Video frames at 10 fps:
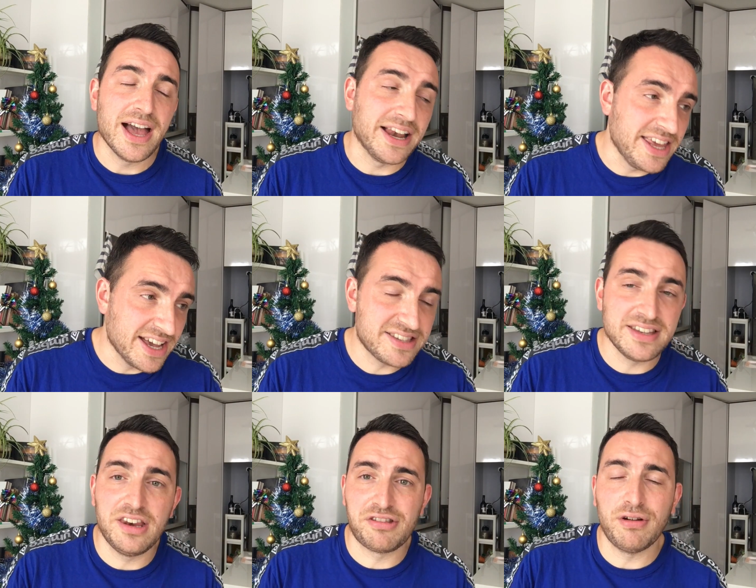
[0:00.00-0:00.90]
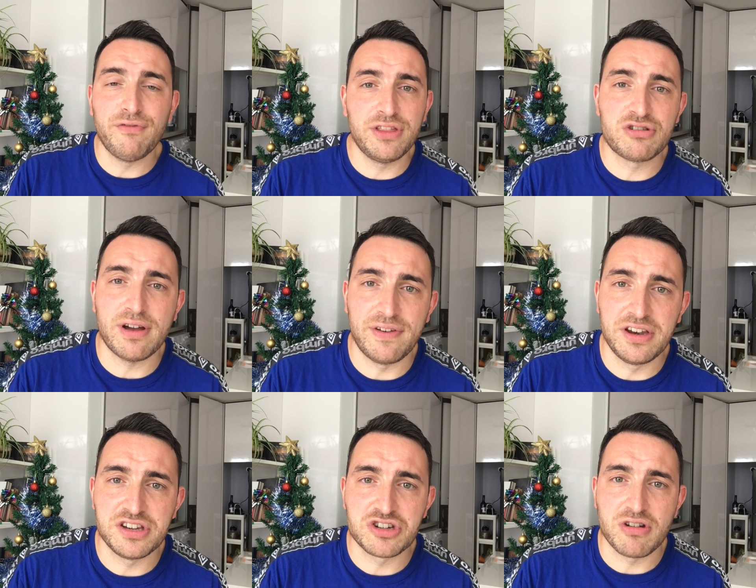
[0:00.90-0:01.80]
And yes, it's tough for the travel
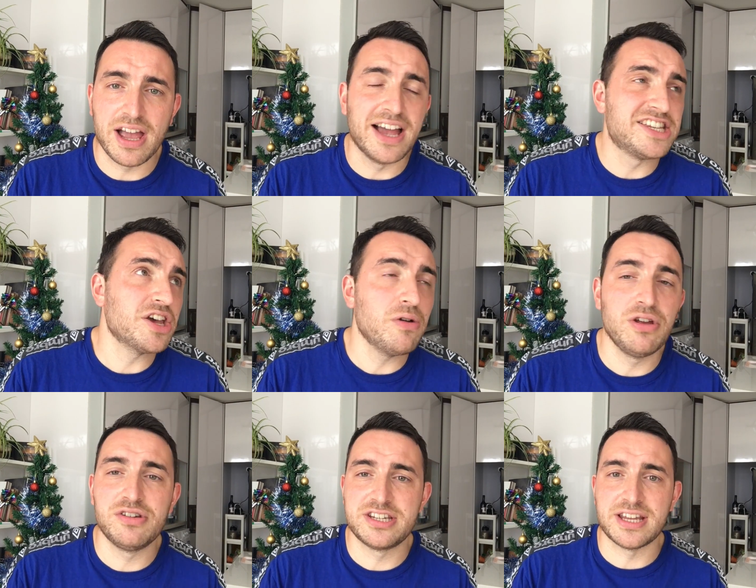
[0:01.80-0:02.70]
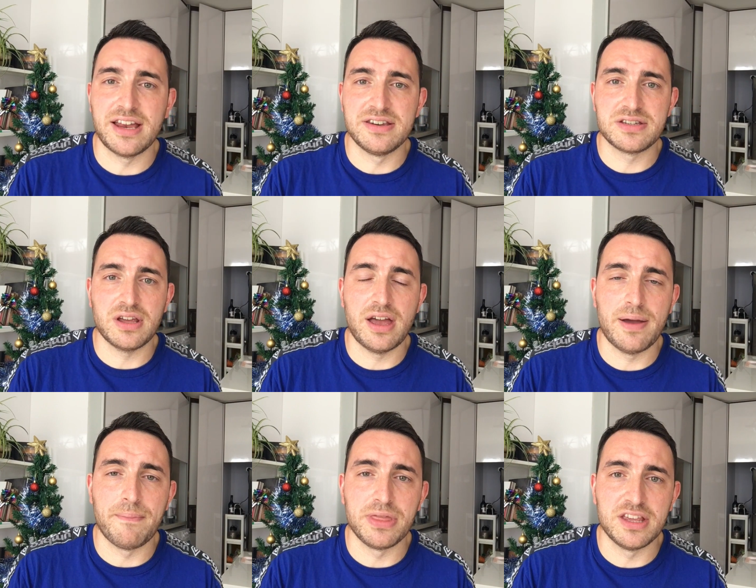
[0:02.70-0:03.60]
industry. I totally understand
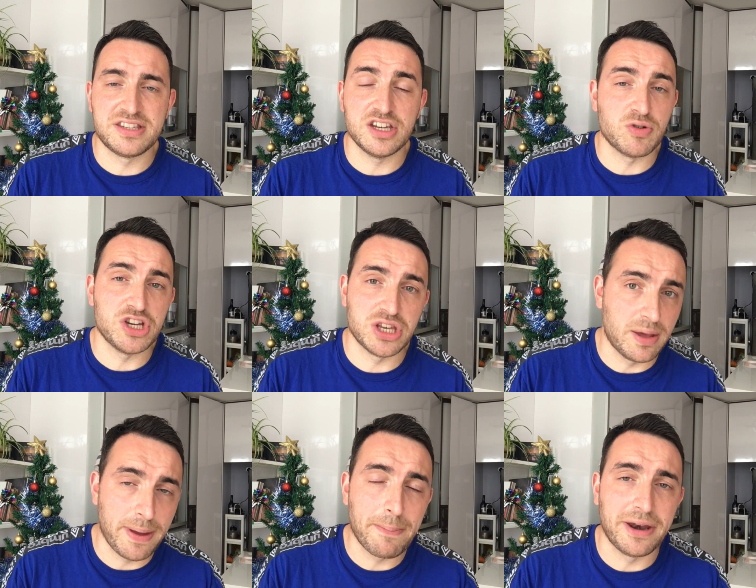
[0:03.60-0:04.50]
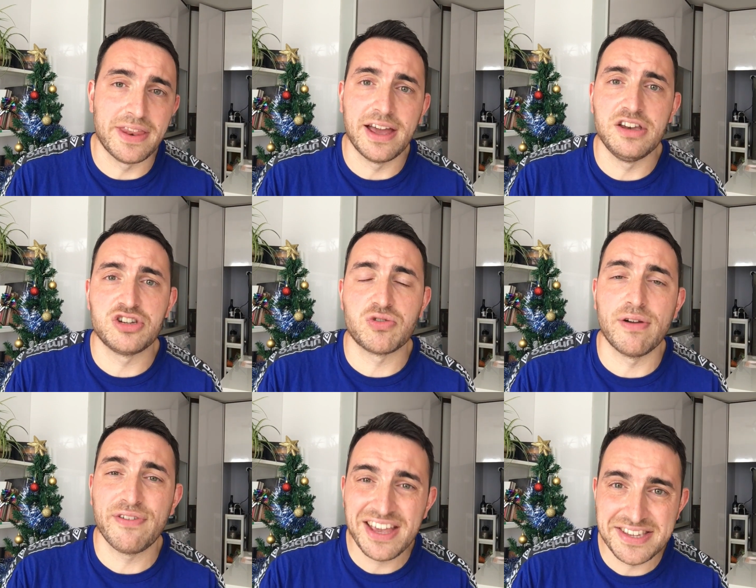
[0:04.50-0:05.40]
the situation that people in that industry
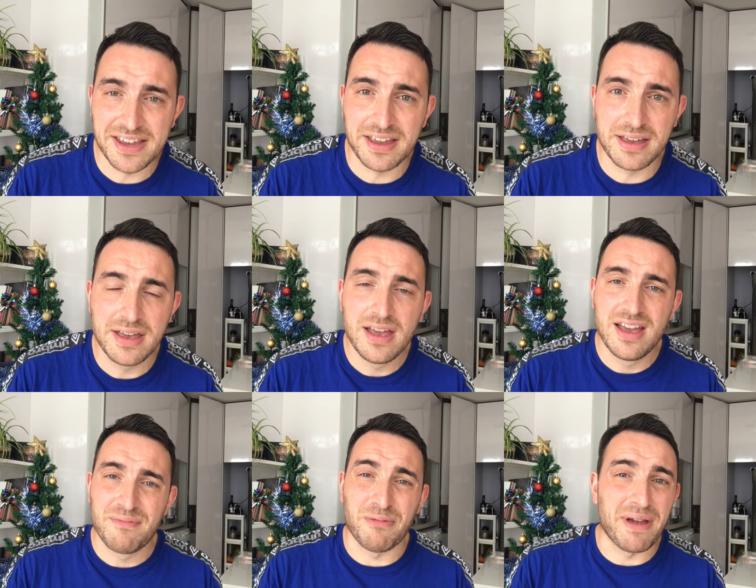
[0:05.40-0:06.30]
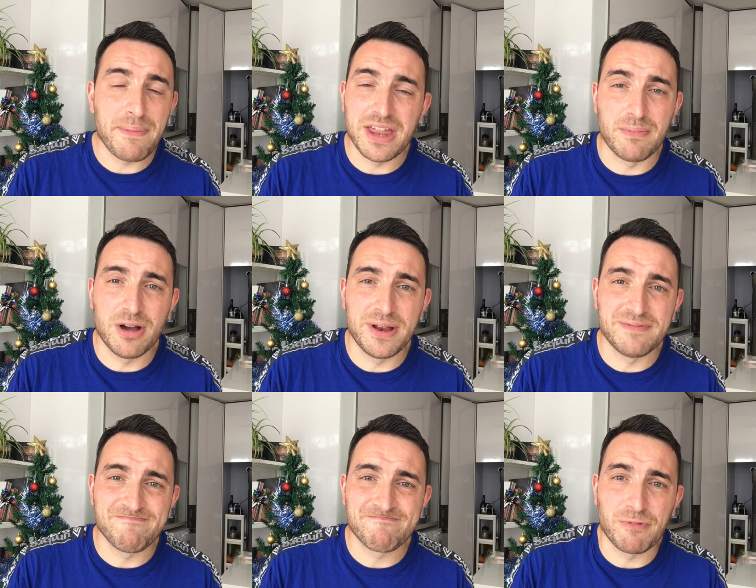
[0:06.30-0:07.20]
are facing. But maybe at the
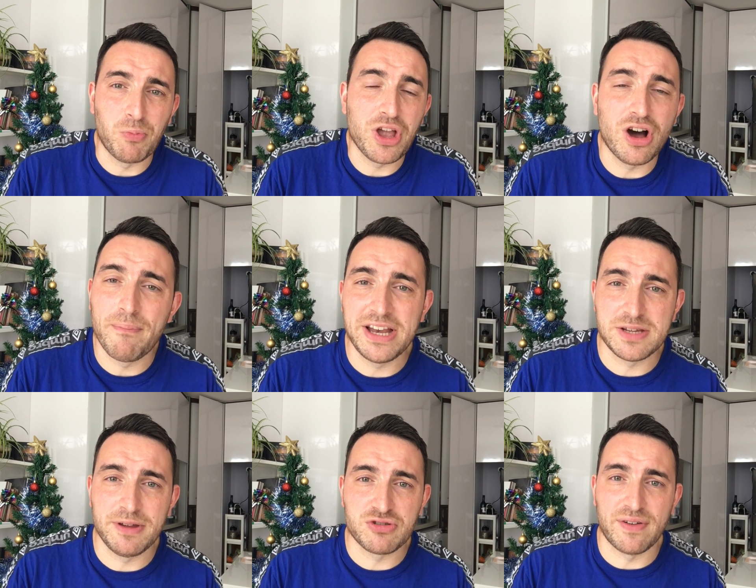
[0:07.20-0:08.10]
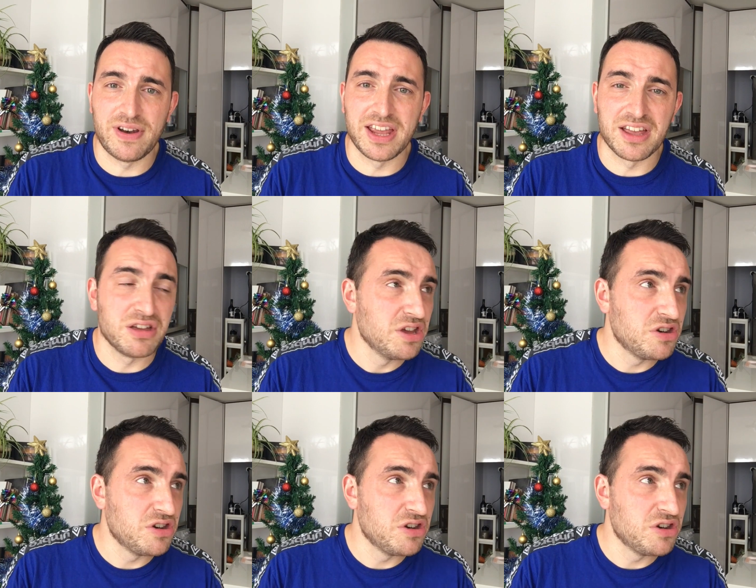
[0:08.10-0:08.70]
moment we aren't meant to be traveling.